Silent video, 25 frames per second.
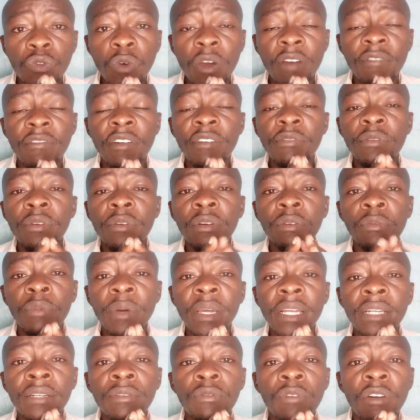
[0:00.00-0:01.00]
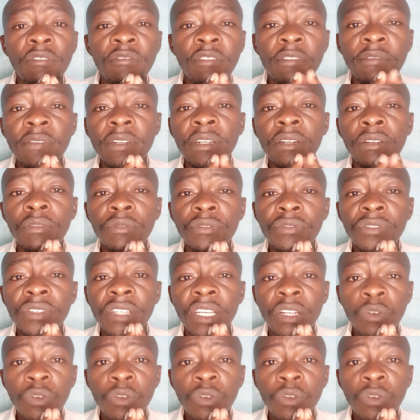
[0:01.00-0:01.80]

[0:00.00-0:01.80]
whoever will win, whoever will lose,